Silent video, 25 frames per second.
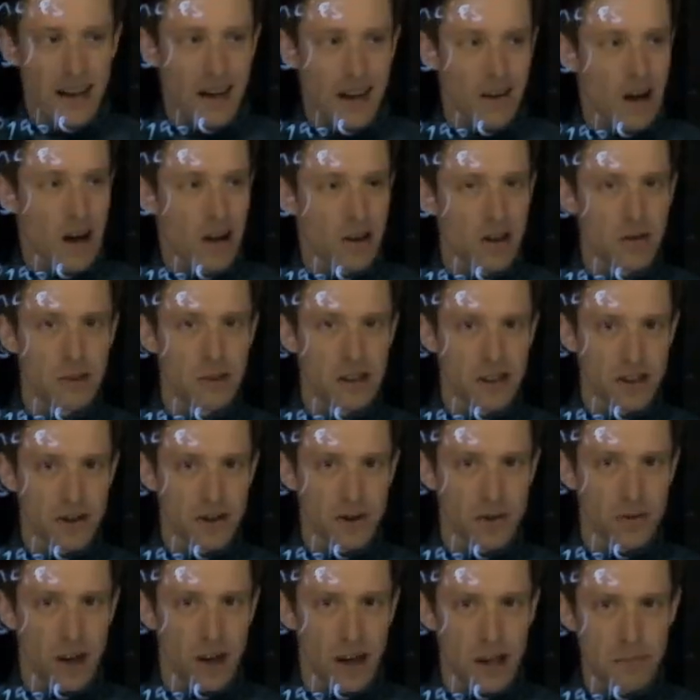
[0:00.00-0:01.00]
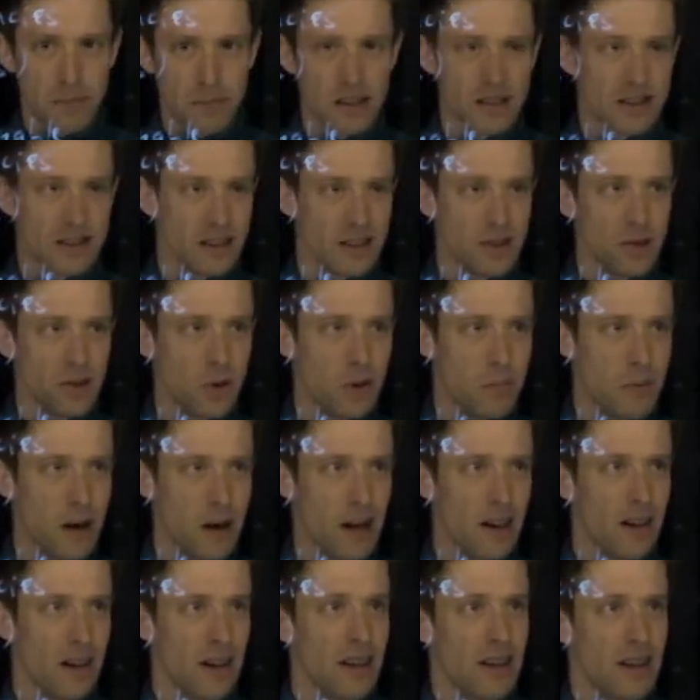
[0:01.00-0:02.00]
Now, how do we describe this in
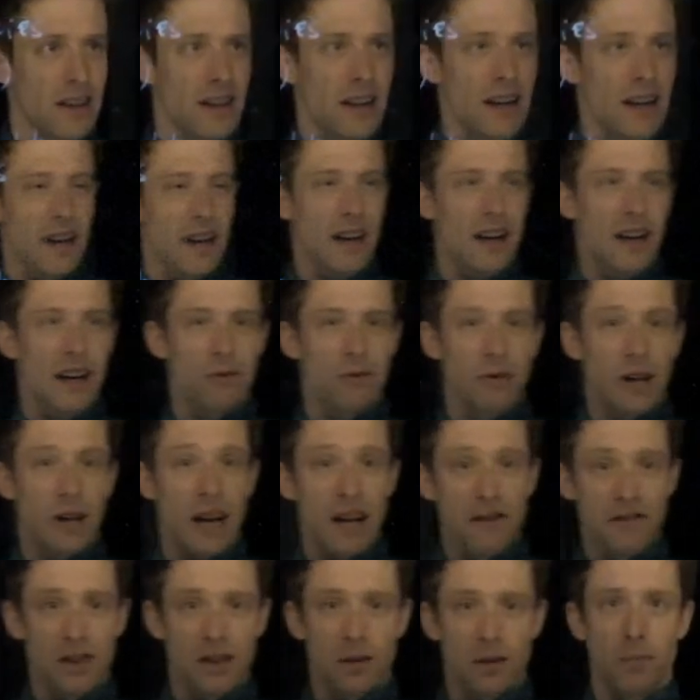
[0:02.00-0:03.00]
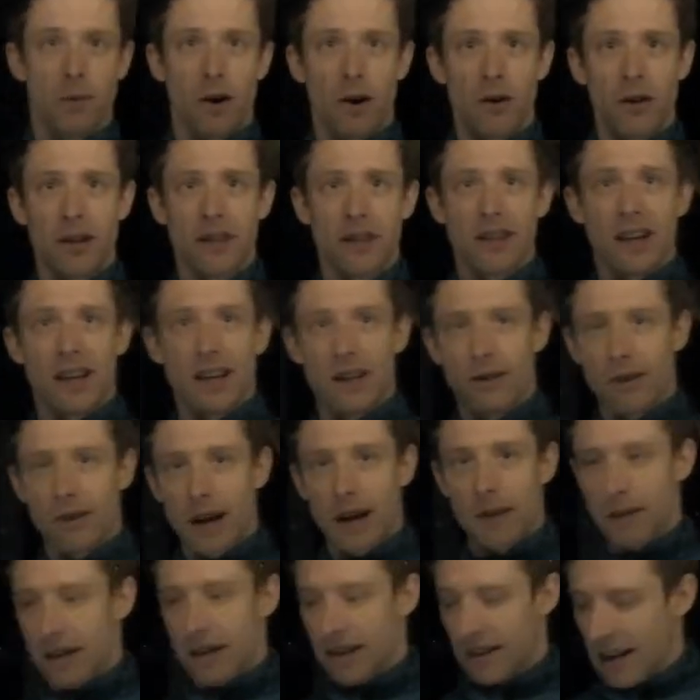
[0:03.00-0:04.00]
UML? Uh, we have the component
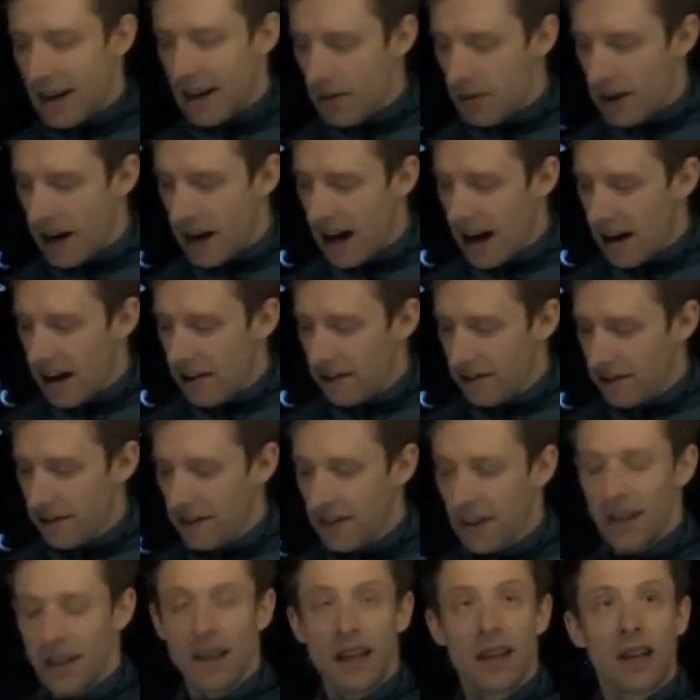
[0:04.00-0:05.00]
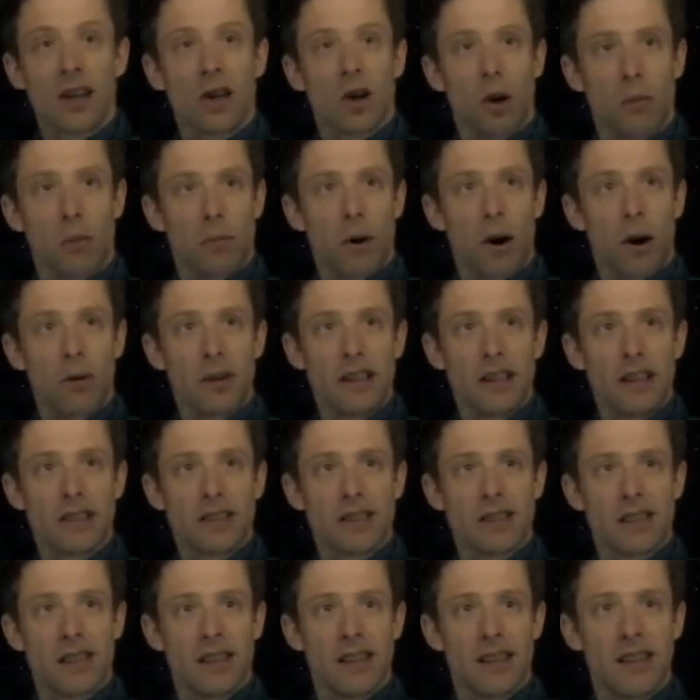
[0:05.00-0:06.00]
diagram, and there we have
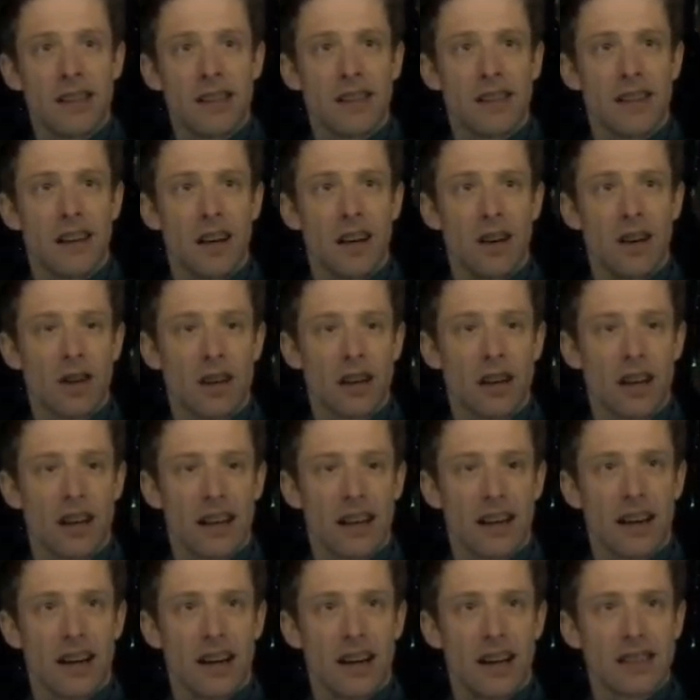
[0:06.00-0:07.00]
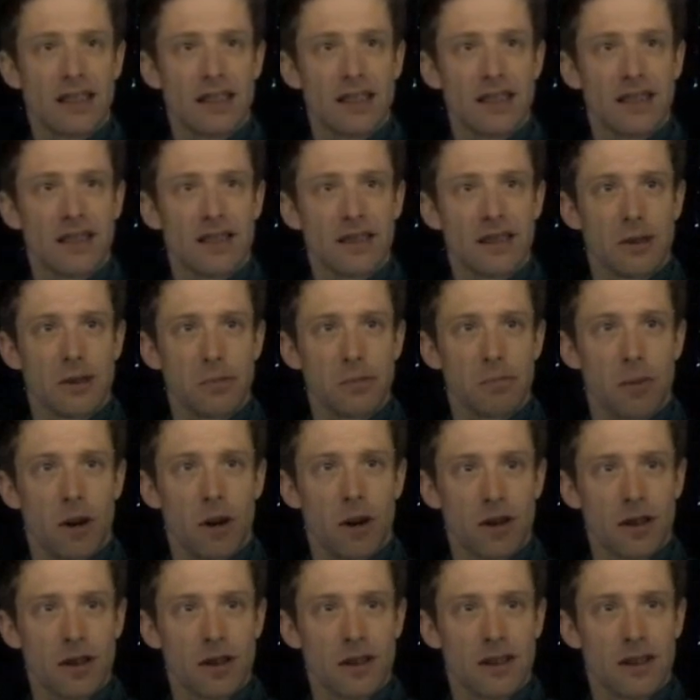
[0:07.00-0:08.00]
components they look like classes, it's a
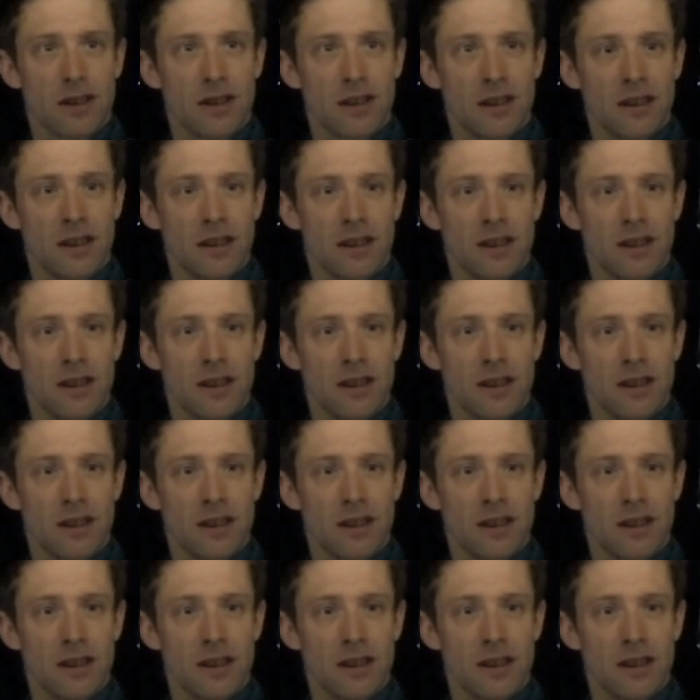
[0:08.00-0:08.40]
box.